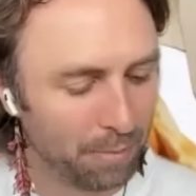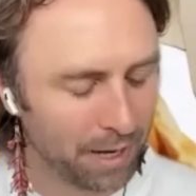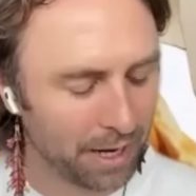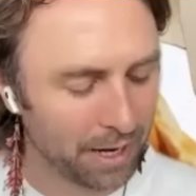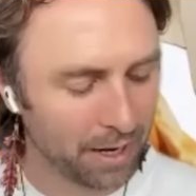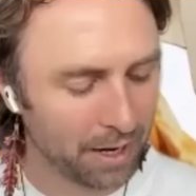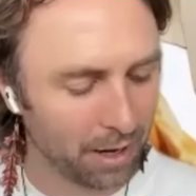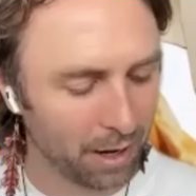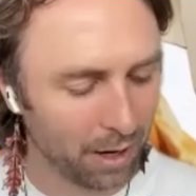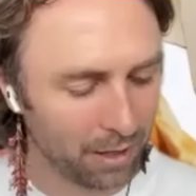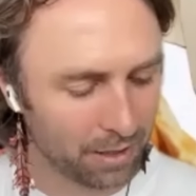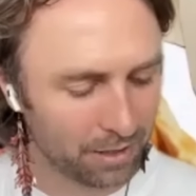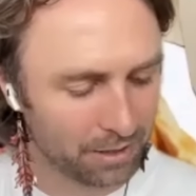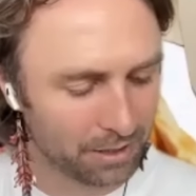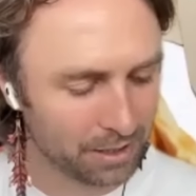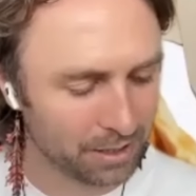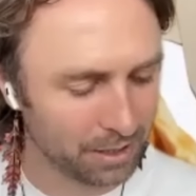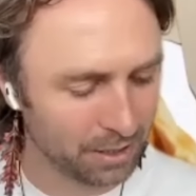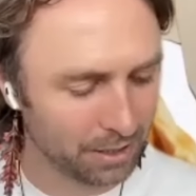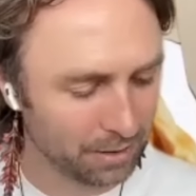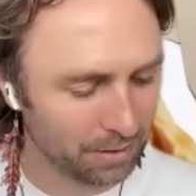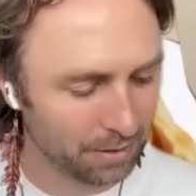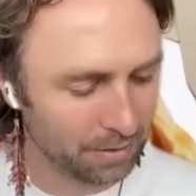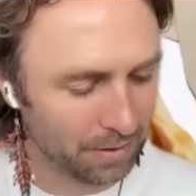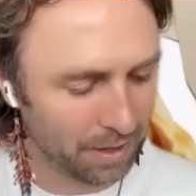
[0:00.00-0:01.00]
but
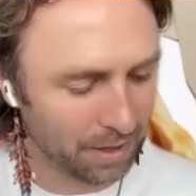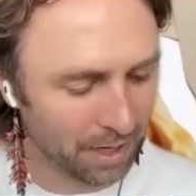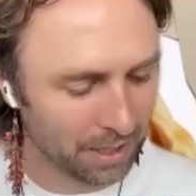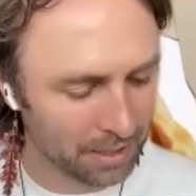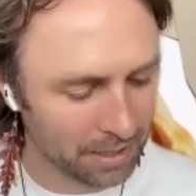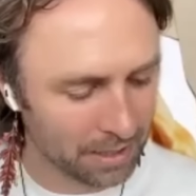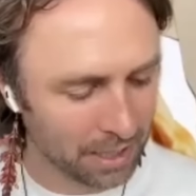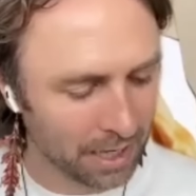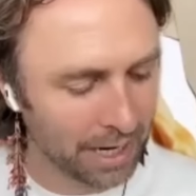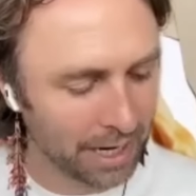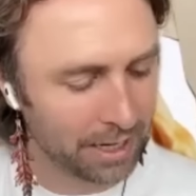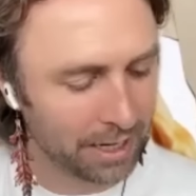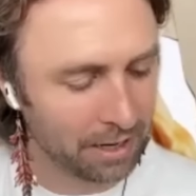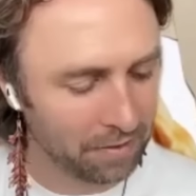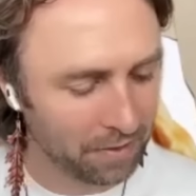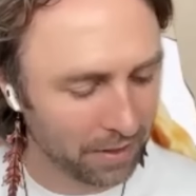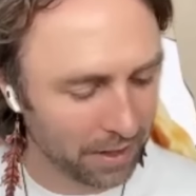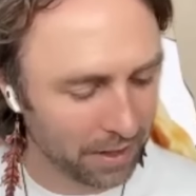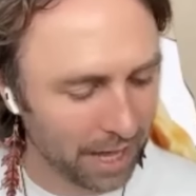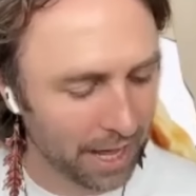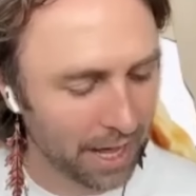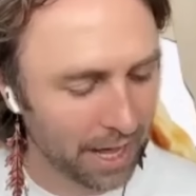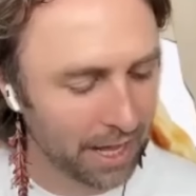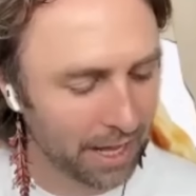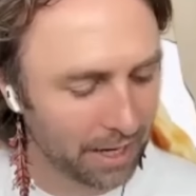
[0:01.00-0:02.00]
also a line at
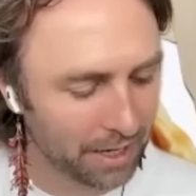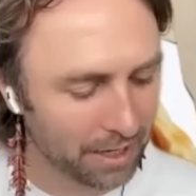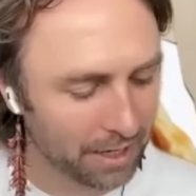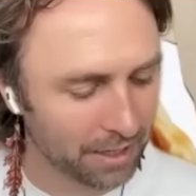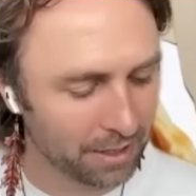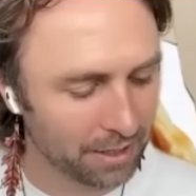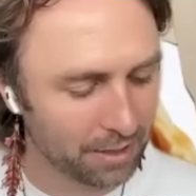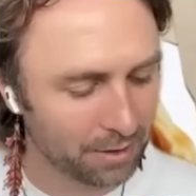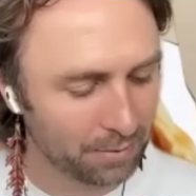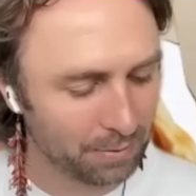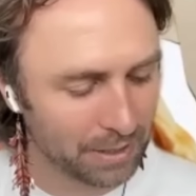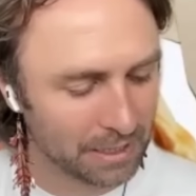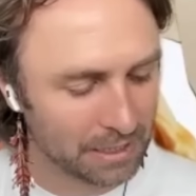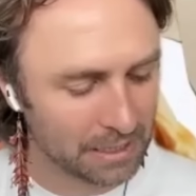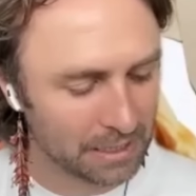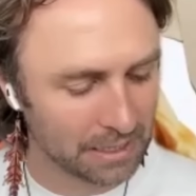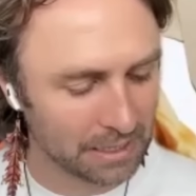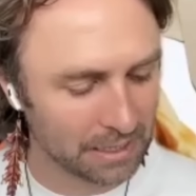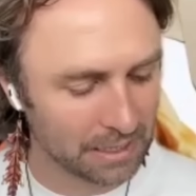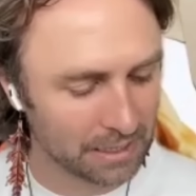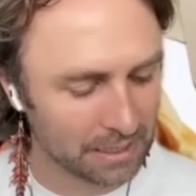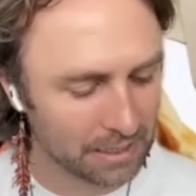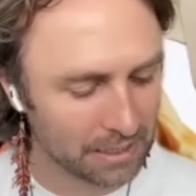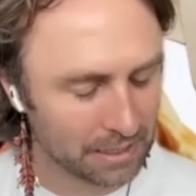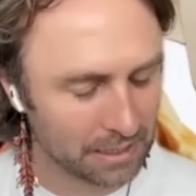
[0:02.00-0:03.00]
the end, which
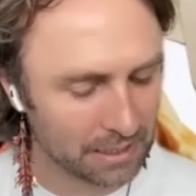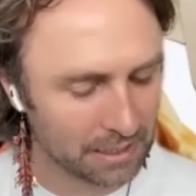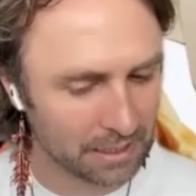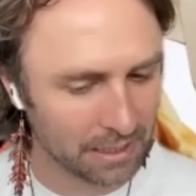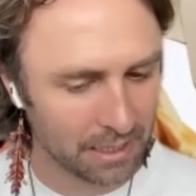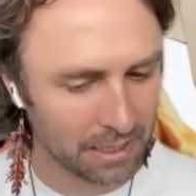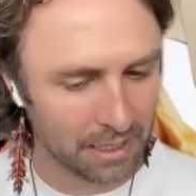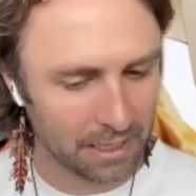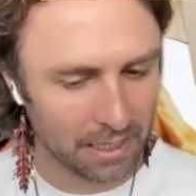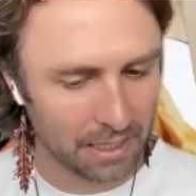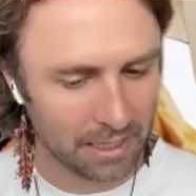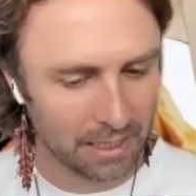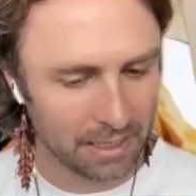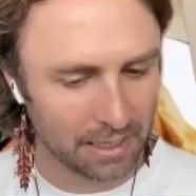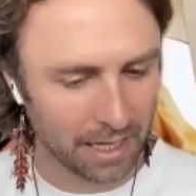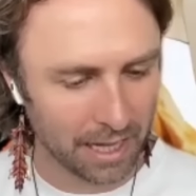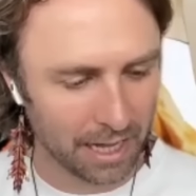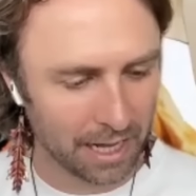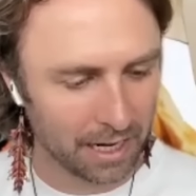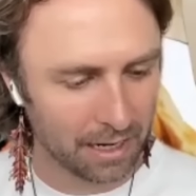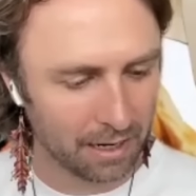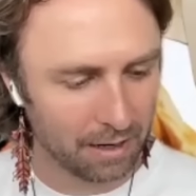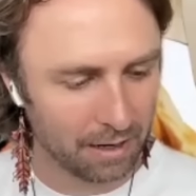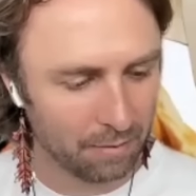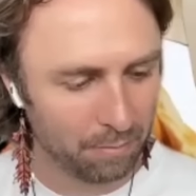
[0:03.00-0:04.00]
is
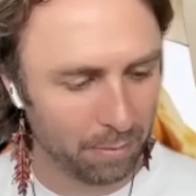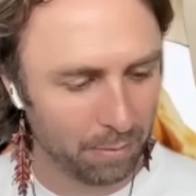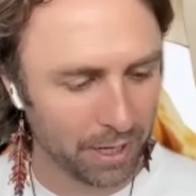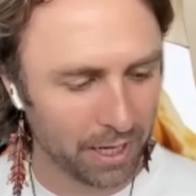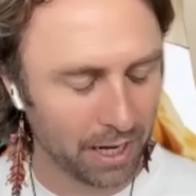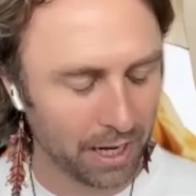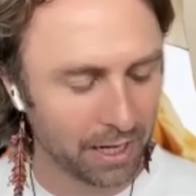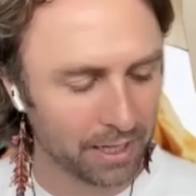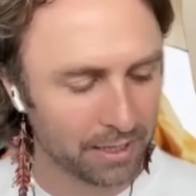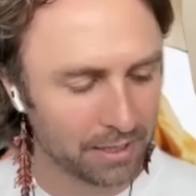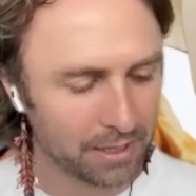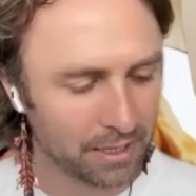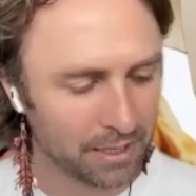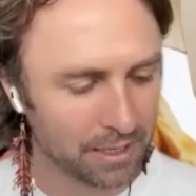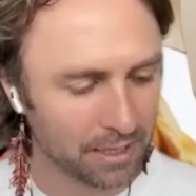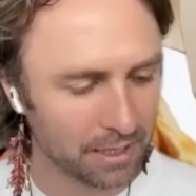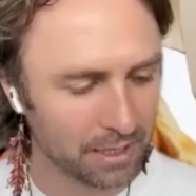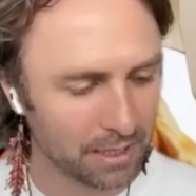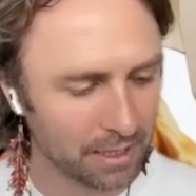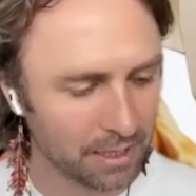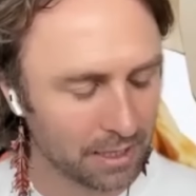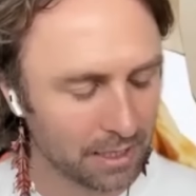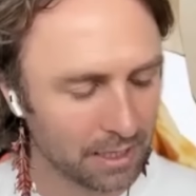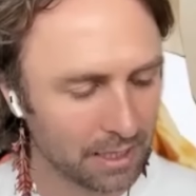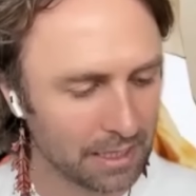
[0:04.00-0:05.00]
that because
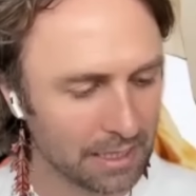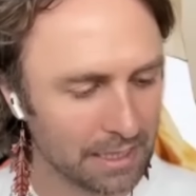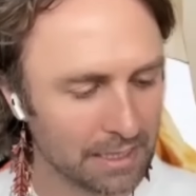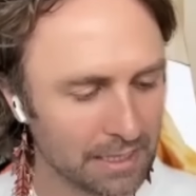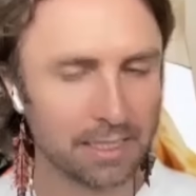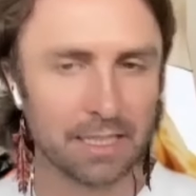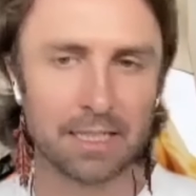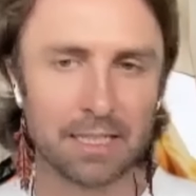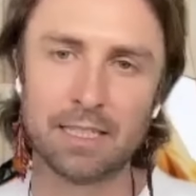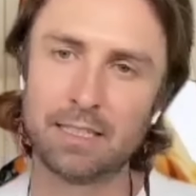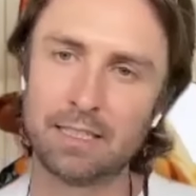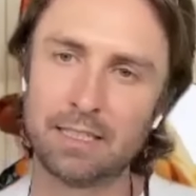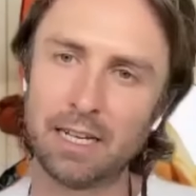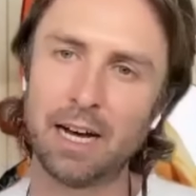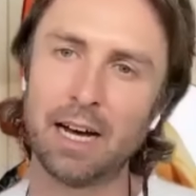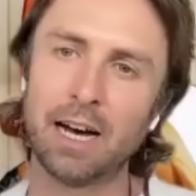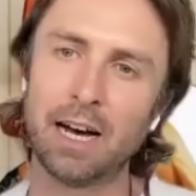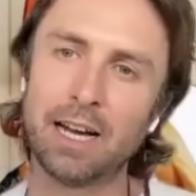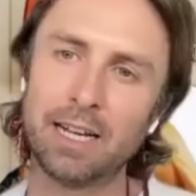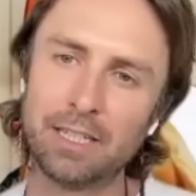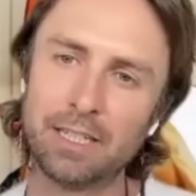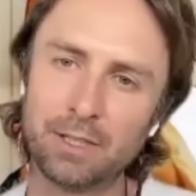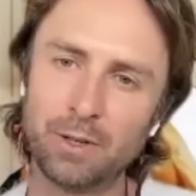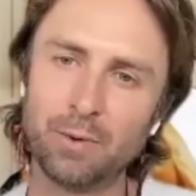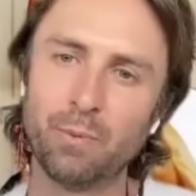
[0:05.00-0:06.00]
it isn't
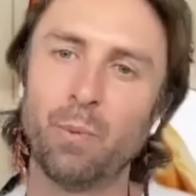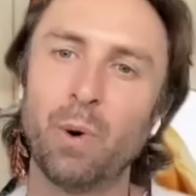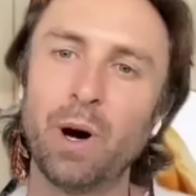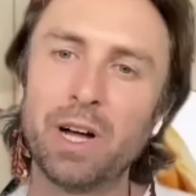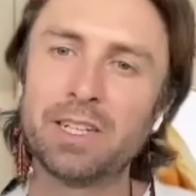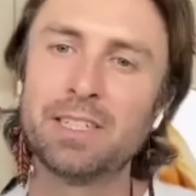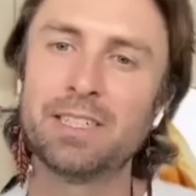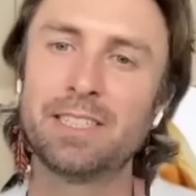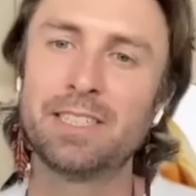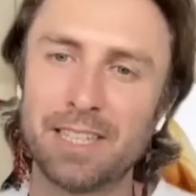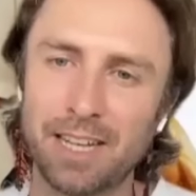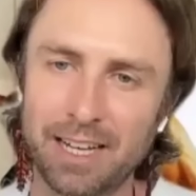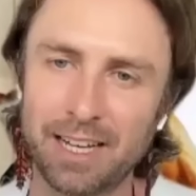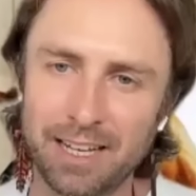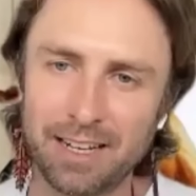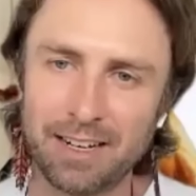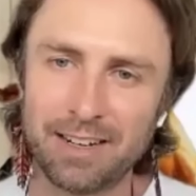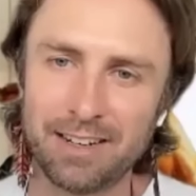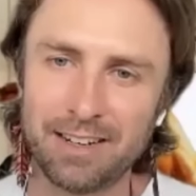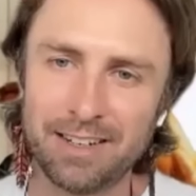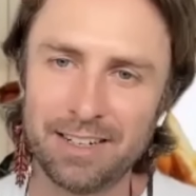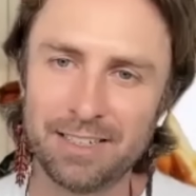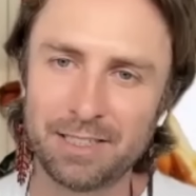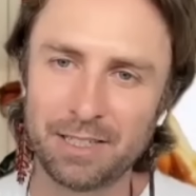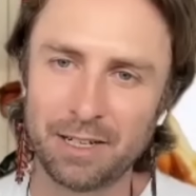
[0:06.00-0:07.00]
tied to one
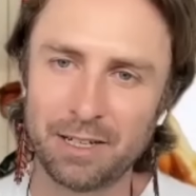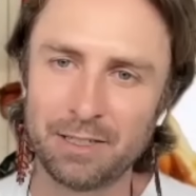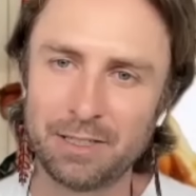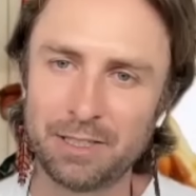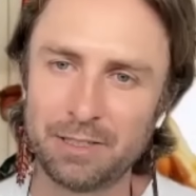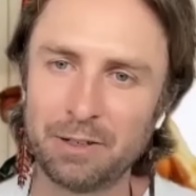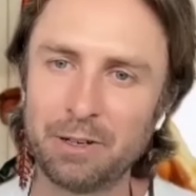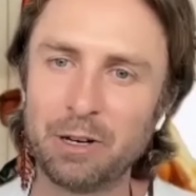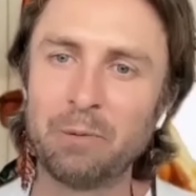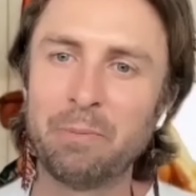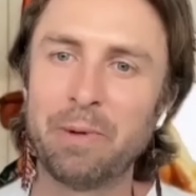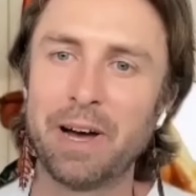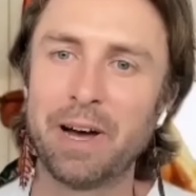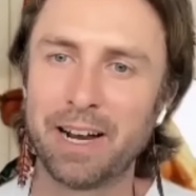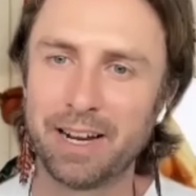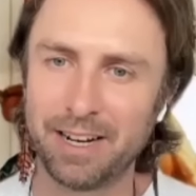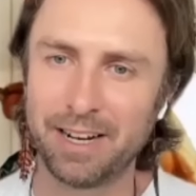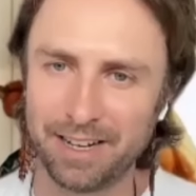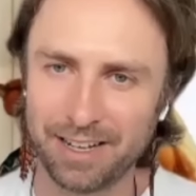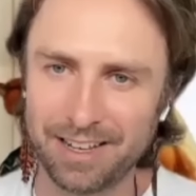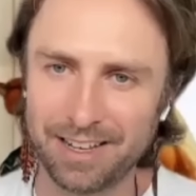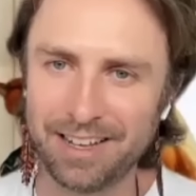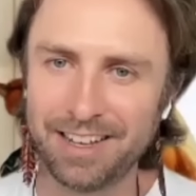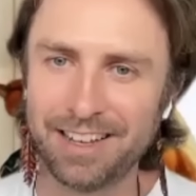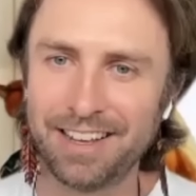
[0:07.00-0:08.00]
site, it's also
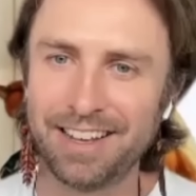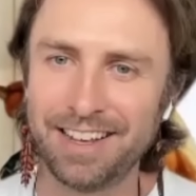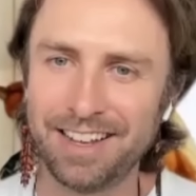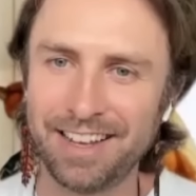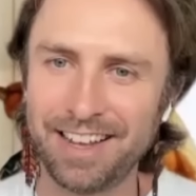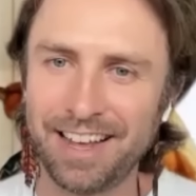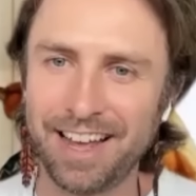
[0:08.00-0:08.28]
nomadic.